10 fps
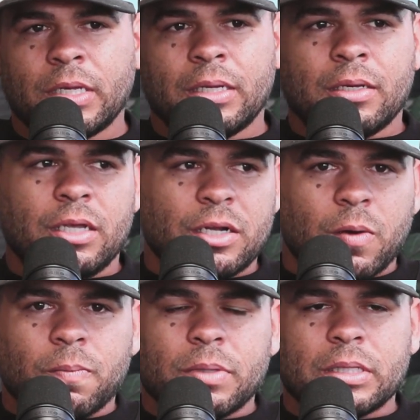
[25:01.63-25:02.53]
you
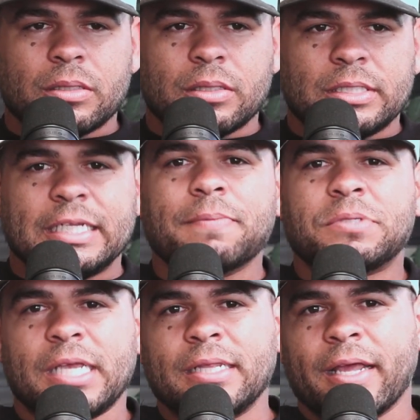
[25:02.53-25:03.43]
know
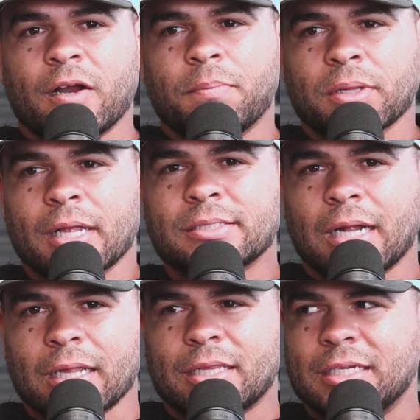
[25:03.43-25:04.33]
dips in there, but let's not
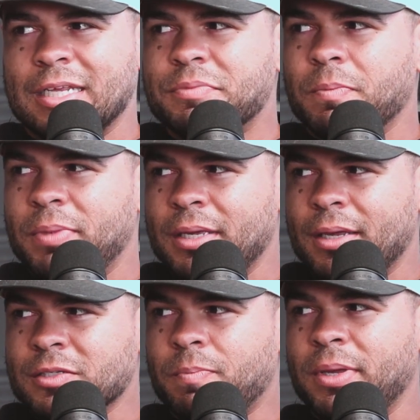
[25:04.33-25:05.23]
let the dips be
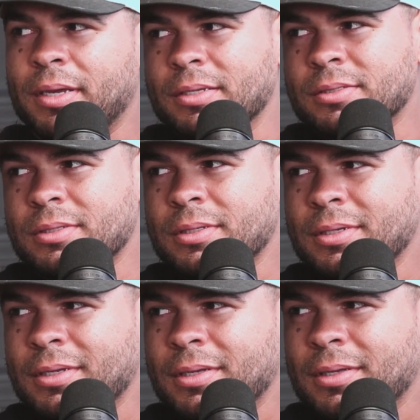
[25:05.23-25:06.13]
as big as
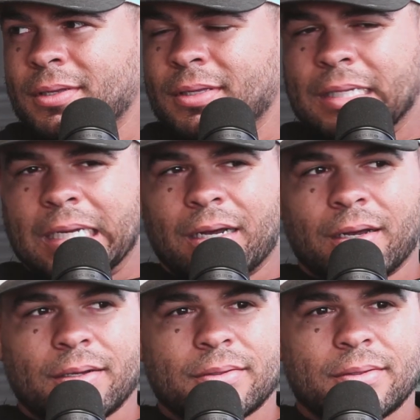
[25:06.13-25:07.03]

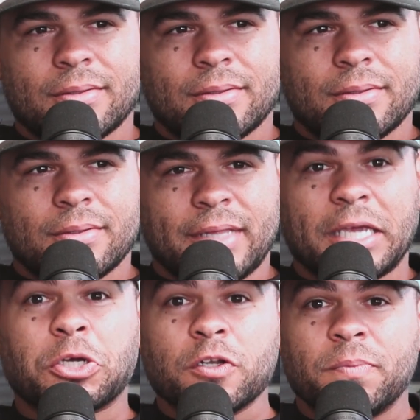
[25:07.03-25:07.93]
uh they
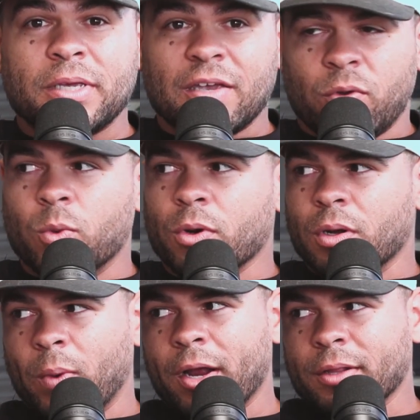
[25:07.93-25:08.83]
could be if we weren't
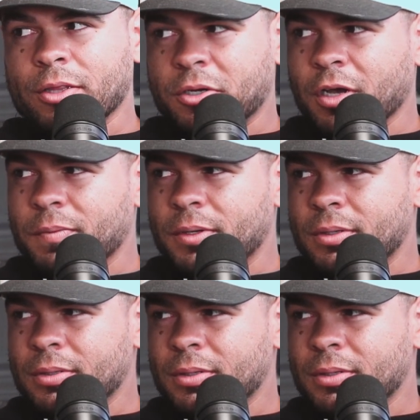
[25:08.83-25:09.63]
aware that they're coming. Does